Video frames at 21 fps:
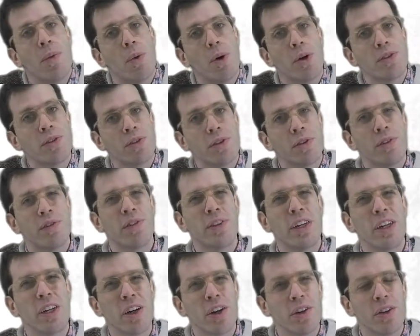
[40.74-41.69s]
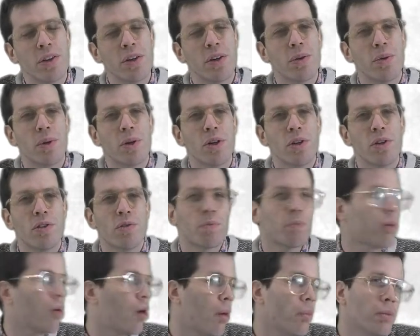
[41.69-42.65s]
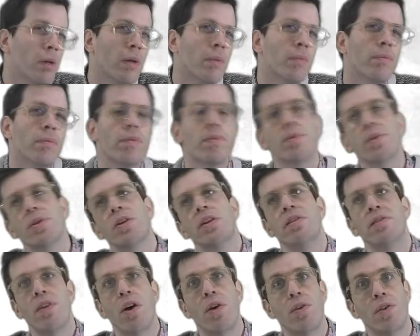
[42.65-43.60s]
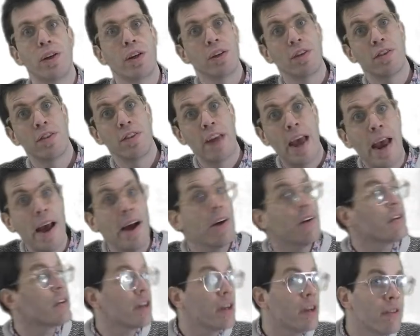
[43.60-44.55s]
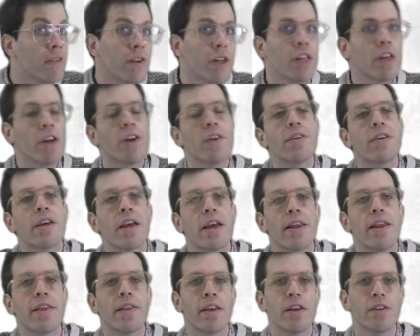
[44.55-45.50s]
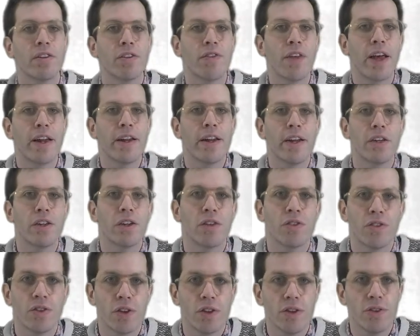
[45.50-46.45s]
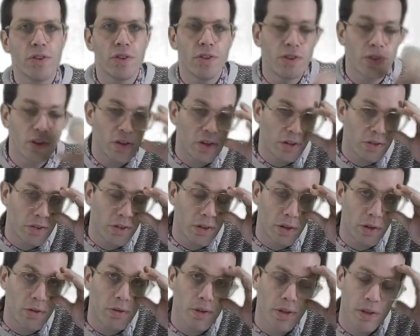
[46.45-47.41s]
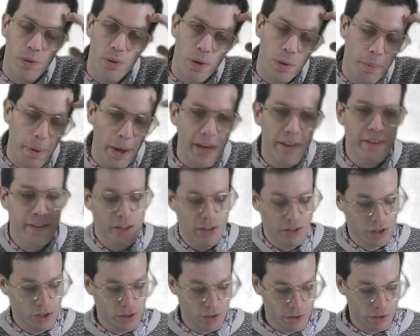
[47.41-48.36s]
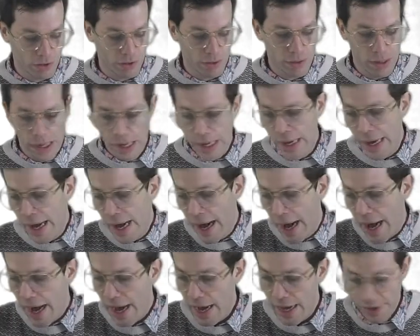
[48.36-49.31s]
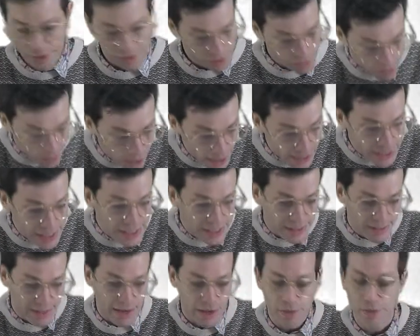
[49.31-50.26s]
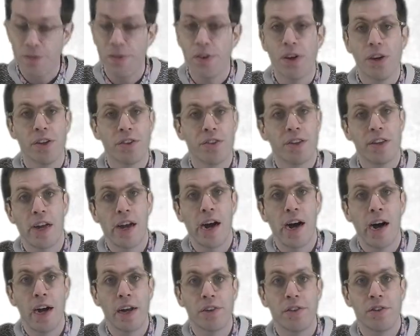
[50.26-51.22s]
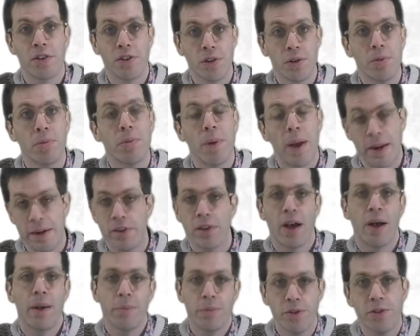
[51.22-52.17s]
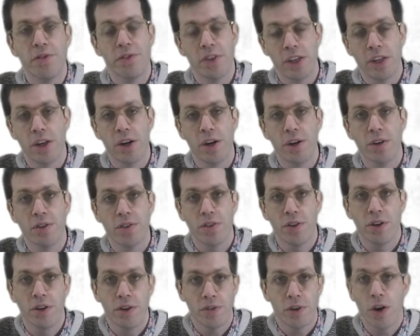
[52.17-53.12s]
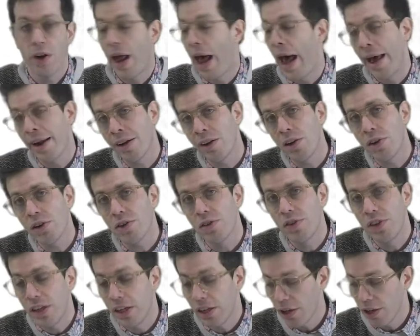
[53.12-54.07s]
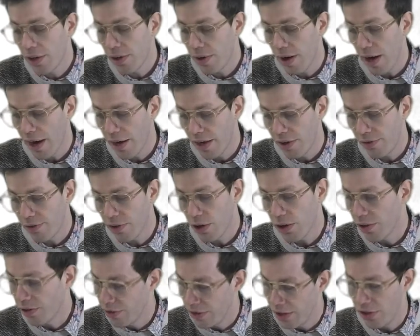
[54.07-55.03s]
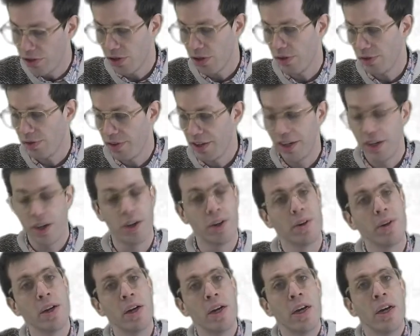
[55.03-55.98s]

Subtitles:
what sort of video that you would use, problems involving sound and video together, things of that nature. So this is a lesson that you really want to pay attention to. So breaking it down first, there are two main types of video. So you've got analog video and you've got digital video.